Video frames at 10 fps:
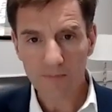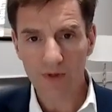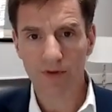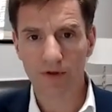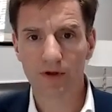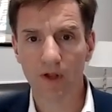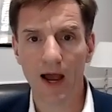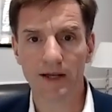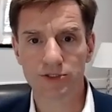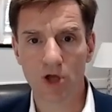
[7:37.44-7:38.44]
the
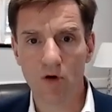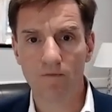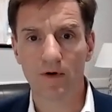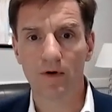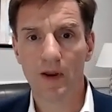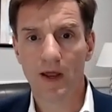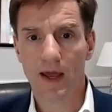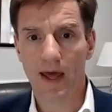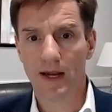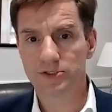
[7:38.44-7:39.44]
decline is over.
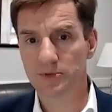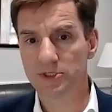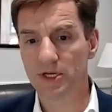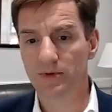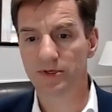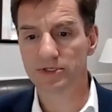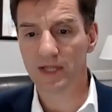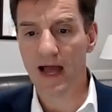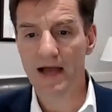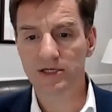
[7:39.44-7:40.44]
And as we see with this
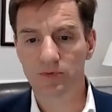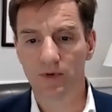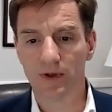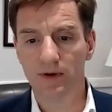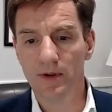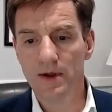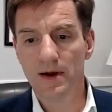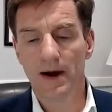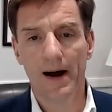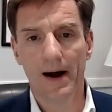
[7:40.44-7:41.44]
last one,
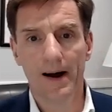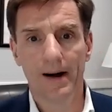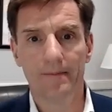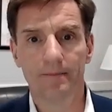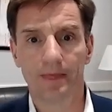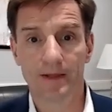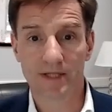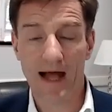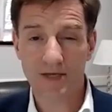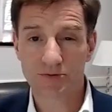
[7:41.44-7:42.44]
this
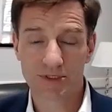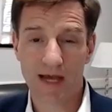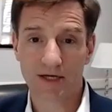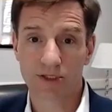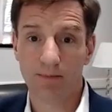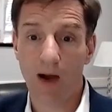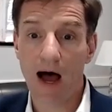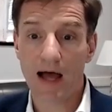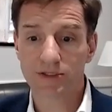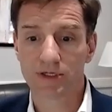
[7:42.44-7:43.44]
last was actually
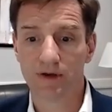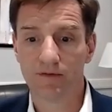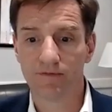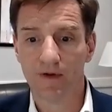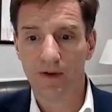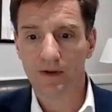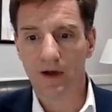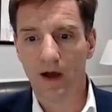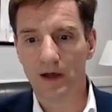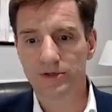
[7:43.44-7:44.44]
positive
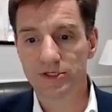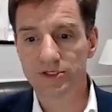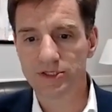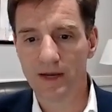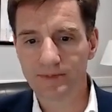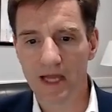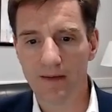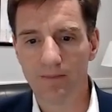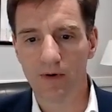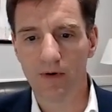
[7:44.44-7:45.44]
since
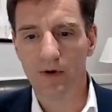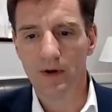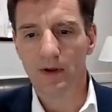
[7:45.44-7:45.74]
September.